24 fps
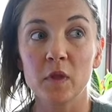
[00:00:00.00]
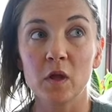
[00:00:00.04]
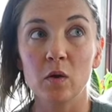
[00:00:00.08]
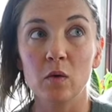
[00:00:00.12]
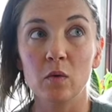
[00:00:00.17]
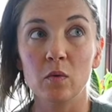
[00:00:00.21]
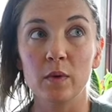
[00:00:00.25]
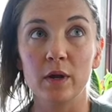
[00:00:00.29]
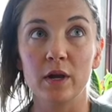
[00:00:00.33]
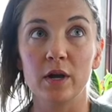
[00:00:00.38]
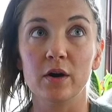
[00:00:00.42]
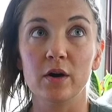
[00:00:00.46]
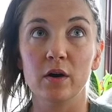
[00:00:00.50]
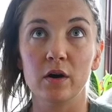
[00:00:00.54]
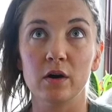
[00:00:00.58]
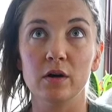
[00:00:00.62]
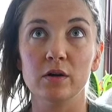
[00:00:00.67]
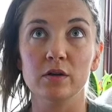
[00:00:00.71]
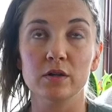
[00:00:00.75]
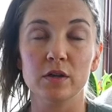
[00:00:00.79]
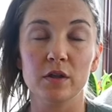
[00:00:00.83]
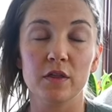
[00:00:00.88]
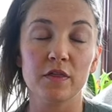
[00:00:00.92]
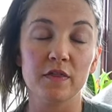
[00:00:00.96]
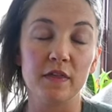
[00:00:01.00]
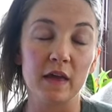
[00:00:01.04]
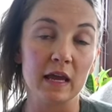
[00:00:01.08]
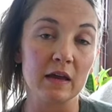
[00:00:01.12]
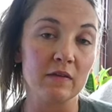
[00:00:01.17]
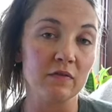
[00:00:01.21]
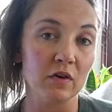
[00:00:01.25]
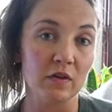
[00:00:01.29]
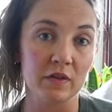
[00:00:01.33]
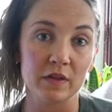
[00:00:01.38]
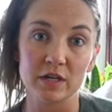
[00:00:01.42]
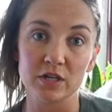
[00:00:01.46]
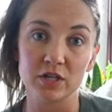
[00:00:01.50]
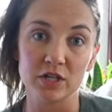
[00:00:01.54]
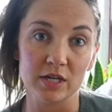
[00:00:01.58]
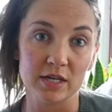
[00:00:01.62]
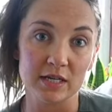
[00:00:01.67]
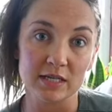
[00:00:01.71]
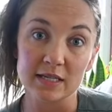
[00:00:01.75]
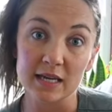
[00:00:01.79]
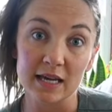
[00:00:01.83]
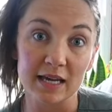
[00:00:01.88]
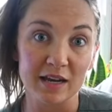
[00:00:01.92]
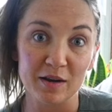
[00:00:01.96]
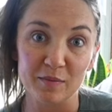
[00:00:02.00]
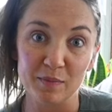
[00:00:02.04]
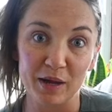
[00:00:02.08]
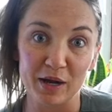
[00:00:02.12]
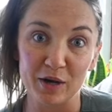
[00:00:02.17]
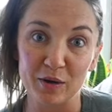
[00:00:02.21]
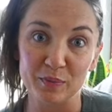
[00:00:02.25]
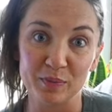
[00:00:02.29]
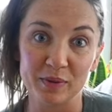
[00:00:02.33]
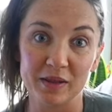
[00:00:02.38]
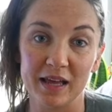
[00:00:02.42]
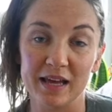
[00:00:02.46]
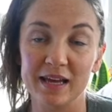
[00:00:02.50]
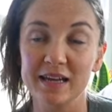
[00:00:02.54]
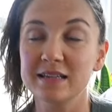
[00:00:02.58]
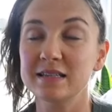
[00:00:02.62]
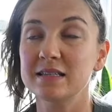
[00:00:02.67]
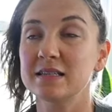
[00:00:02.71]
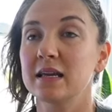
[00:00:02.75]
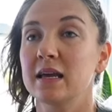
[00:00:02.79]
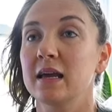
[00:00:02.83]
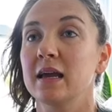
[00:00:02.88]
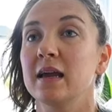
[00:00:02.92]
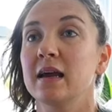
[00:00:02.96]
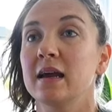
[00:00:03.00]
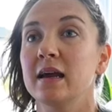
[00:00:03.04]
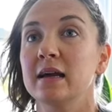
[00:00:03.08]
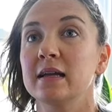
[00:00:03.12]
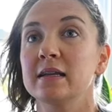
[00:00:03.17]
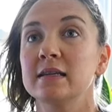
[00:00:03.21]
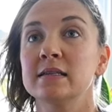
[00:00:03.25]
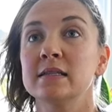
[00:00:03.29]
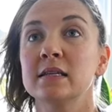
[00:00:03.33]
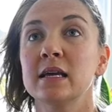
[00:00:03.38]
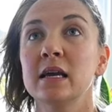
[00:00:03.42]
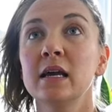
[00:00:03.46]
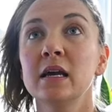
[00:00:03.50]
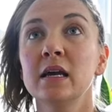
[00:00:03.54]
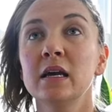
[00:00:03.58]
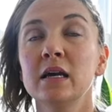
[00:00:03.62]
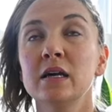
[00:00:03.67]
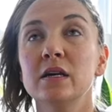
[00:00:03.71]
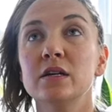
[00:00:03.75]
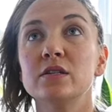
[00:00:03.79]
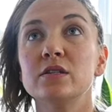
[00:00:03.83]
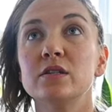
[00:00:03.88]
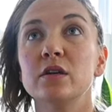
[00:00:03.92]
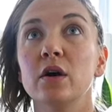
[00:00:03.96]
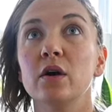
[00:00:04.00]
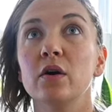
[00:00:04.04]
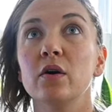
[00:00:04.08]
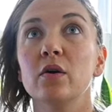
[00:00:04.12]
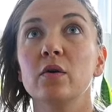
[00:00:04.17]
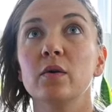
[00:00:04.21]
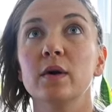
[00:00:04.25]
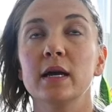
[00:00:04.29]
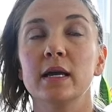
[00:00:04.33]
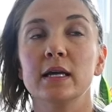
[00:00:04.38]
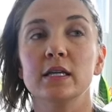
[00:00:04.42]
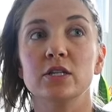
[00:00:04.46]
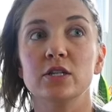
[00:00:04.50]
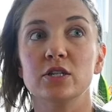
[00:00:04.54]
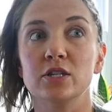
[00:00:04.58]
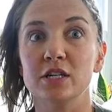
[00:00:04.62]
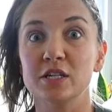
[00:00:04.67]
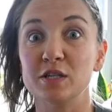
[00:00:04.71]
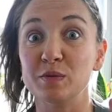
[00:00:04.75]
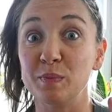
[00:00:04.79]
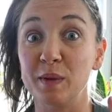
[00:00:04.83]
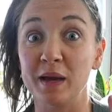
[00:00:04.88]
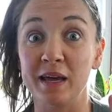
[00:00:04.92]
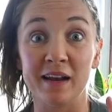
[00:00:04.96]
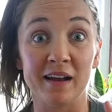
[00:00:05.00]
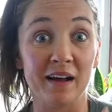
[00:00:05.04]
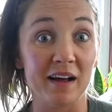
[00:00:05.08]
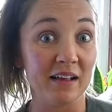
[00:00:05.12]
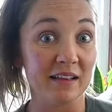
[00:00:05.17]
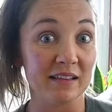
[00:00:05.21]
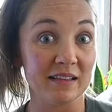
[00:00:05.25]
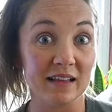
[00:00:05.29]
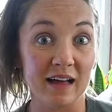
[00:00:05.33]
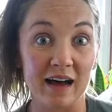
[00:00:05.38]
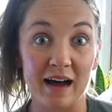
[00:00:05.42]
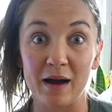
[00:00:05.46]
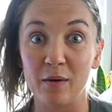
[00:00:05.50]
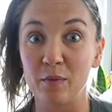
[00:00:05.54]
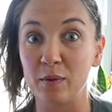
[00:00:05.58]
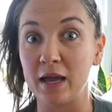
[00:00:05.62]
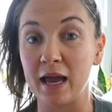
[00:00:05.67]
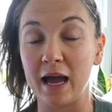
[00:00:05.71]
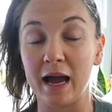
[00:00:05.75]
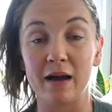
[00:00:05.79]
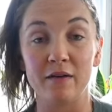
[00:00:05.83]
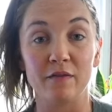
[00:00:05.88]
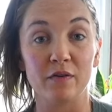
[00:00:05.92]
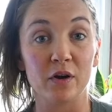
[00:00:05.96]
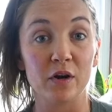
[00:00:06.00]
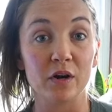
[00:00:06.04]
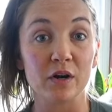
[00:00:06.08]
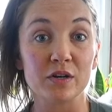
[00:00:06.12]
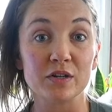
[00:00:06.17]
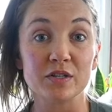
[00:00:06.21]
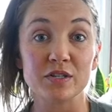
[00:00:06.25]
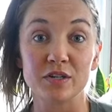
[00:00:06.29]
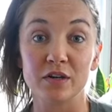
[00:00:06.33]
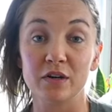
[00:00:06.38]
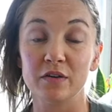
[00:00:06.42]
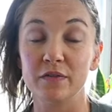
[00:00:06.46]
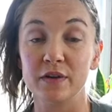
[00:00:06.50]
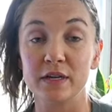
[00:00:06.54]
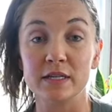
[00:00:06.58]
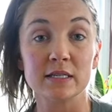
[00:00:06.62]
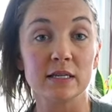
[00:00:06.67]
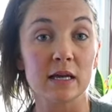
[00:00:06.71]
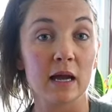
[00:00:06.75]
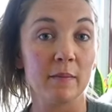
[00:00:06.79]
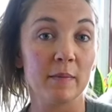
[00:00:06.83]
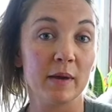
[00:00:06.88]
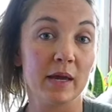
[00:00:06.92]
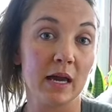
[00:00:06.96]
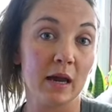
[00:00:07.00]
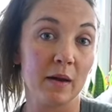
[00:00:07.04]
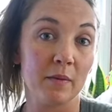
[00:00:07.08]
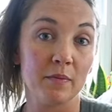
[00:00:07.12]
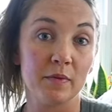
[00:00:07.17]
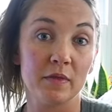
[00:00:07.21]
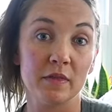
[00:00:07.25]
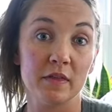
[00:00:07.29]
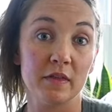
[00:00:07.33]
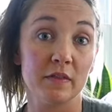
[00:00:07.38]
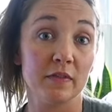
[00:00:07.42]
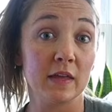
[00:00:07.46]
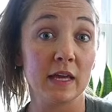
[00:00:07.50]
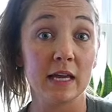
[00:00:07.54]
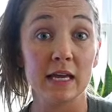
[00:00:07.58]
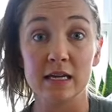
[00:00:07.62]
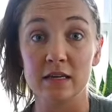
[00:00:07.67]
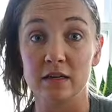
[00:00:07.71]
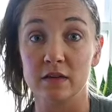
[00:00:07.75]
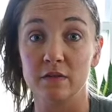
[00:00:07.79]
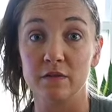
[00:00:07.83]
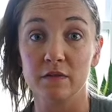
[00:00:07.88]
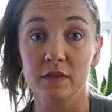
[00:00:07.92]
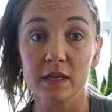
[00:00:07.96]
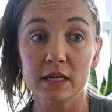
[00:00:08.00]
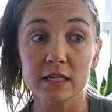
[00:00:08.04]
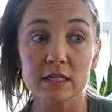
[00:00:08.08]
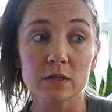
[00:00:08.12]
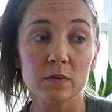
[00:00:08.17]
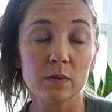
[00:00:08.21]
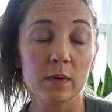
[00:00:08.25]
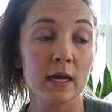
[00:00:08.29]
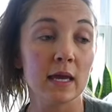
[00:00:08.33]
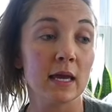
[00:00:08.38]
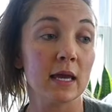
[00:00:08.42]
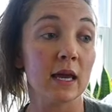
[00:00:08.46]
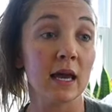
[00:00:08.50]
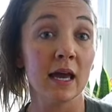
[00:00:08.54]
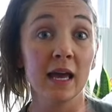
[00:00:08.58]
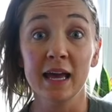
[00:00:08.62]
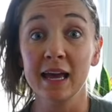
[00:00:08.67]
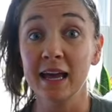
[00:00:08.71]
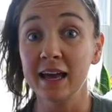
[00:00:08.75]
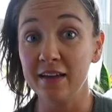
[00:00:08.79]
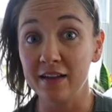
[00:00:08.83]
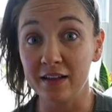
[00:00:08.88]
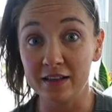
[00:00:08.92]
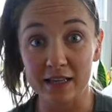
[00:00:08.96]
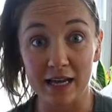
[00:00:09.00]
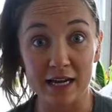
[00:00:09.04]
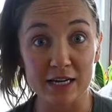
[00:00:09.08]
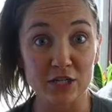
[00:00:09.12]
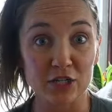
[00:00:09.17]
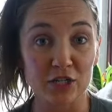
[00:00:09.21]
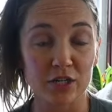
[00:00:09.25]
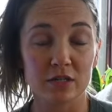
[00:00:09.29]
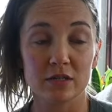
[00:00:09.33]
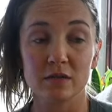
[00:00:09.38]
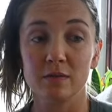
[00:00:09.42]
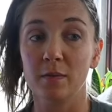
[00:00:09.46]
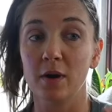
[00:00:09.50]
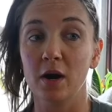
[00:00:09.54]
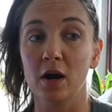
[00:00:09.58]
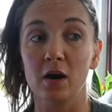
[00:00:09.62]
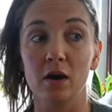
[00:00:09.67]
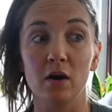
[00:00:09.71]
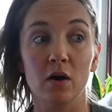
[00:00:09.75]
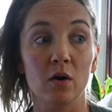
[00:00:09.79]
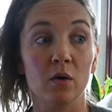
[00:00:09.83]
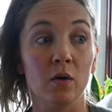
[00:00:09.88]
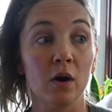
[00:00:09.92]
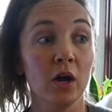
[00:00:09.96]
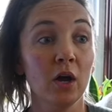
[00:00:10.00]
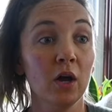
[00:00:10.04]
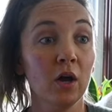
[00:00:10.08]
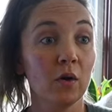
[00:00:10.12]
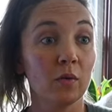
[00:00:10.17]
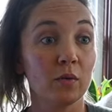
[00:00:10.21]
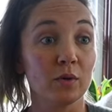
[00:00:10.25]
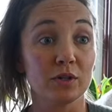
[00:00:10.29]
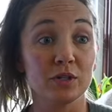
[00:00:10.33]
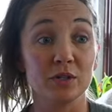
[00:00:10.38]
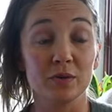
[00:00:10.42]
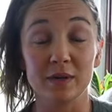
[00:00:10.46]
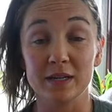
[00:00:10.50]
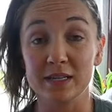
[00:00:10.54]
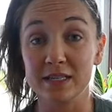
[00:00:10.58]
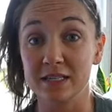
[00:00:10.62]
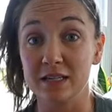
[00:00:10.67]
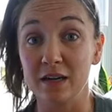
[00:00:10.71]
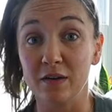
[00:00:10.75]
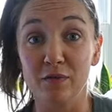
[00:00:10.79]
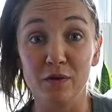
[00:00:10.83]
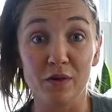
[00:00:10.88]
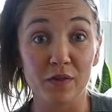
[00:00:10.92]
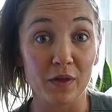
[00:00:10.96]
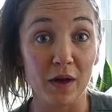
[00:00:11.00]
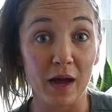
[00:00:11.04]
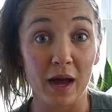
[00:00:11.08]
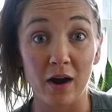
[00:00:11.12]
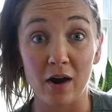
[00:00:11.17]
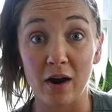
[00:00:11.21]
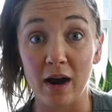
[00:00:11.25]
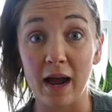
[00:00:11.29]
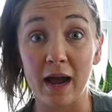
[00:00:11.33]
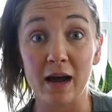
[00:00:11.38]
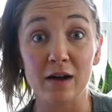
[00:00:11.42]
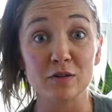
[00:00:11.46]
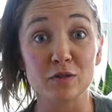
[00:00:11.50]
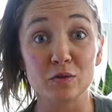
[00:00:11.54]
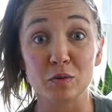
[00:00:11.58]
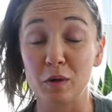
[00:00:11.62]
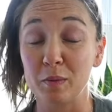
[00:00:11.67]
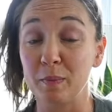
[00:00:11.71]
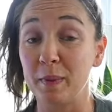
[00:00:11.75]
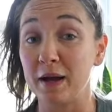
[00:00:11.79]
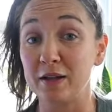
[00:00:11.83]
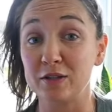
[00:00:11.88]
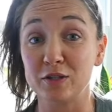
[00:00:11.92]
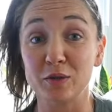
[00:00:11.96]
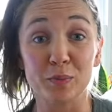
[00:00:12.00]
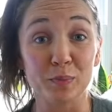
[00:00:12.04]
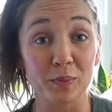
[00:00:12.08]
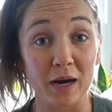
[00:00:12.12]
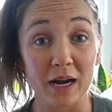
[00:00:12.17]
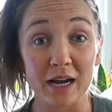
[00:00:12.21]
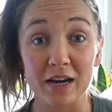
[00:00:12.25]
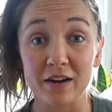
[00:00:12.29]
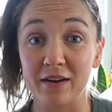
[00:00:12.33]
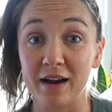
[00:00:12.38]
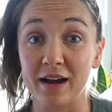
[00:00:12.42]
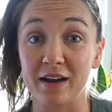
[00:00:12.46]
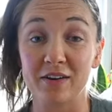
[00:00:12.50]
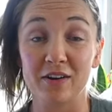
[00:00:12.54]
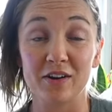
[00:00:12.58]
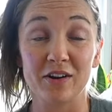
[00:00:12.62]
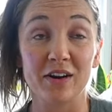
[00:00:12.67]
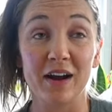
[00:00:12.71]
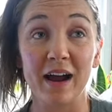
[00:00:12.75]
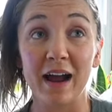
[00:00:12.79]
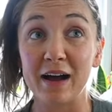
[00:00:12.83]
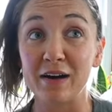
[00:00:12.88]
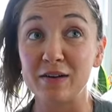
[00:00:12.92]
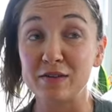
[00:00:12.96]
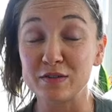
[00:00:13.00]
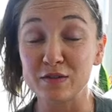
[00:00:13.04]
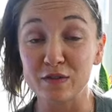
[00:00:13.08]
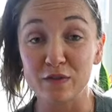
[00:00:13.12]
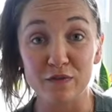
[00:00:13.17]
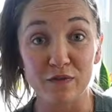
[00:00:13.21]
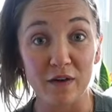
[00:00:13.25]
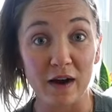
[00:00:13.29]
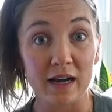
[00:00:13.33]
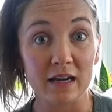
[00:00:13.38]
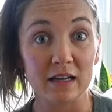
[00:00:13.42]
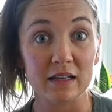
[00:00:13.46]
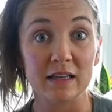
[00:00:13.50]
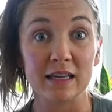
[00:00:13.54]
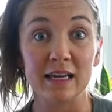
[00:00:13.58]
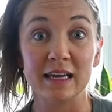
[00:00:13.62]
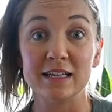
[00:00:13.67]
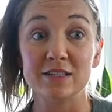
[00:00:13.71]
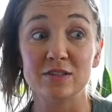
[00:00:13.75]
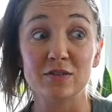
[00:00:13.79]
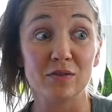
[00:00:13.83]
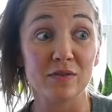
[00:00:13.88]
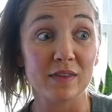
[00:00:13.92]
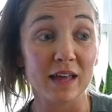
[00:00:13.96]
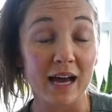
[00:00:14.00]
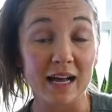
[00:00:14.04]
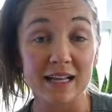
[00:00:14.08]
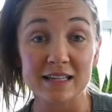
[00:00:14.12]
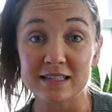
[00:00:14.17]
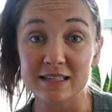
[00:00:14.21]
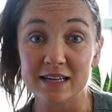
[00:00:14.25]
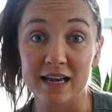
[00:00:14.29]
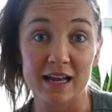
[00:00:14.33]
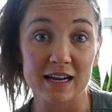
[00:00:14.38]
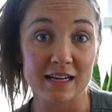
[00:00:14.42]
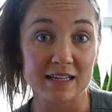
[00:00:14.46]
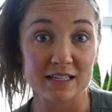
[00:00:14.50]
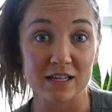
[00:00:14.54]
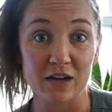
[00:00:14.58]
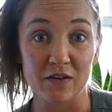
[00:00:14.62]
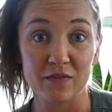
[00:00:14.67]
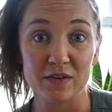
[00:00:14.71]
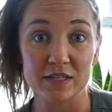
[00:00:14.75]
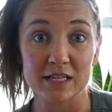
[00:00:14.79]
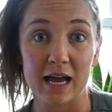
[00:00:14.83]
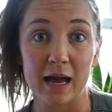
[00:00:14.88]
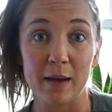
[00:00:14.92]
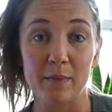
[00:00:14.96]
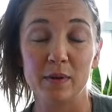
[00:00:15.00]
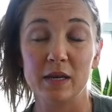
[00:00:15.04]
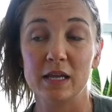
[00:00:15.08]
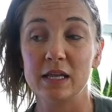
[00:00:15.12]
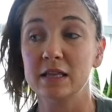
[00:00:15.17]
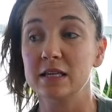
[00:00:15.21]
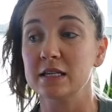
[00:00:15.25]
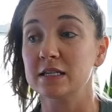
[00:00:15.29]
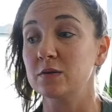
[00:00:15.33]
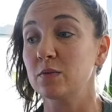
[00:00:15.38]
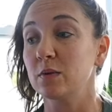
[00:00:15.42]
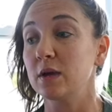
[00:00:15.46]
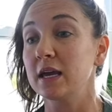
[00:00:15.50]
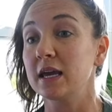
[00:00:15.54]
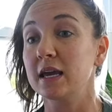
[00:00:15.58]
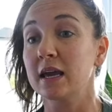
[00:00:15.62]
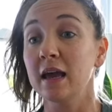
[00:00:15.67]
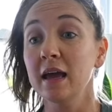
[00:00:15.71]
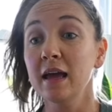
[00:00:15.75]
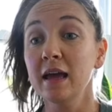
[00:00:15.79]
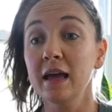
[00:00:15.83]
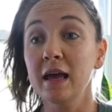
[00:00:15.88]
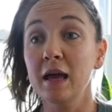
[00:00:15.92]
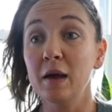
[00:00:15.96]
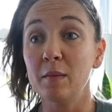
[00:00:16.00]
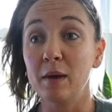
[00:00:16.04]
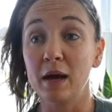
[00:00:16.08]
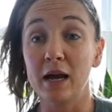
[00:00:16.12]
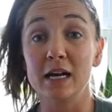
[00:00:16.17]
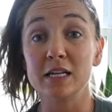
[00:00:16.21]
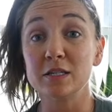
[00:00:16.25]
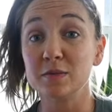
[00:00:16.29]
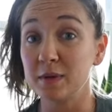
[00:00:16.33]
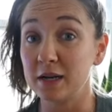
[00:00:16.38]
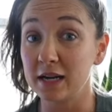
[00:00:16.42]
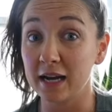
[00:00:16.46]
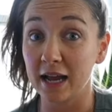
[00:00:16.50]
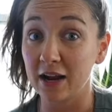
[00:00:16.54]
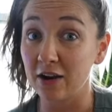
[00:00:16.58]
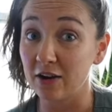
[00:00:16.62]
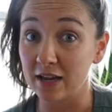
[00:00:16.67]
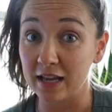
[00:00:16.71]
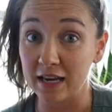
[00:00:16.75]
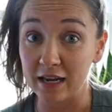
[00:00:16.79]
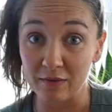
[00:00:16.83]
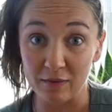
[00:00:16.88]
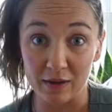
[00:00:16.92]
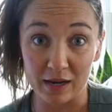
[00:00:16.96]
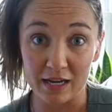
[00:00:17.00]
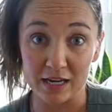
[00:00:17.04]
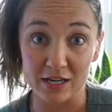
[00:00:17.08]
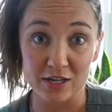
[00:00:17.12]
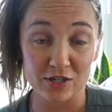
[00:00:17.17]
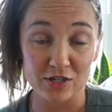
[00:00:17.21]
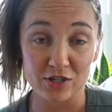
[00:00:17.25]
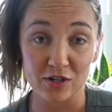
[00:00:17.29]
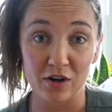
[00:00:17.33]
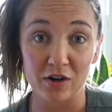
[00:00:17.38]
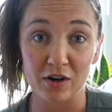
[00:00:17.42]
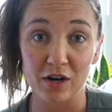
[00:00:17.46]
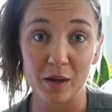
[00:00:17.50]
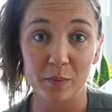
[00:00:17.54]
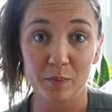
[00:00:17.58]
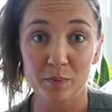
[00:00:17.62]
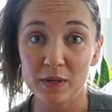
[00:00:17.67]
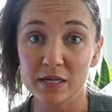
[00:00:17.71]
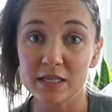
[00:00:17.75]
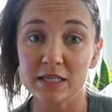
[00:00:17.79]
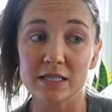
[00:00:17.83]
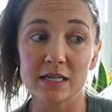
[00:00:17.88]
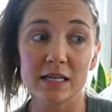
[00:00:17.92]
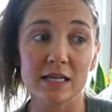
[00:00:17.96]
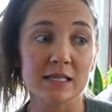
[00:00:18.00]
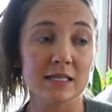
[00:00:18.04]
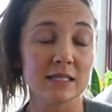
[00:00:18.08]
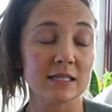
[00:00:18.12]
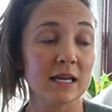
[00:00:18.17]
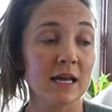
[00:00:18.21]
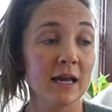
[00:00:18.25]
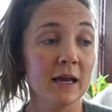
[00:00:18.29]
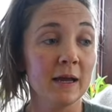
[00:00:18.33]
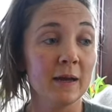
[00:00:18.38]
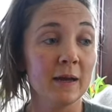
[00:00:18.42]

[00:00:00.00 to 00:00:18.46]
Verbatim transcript: we are all thankful that she is in a better place and so it's just been a lot. We have her service coming up the end of this week, election tomorrow. We're doing stuff with our house. We're about to break ground on our house finally. So that's kind of stuff is happening this week. My husband and I are getting ready to start a business.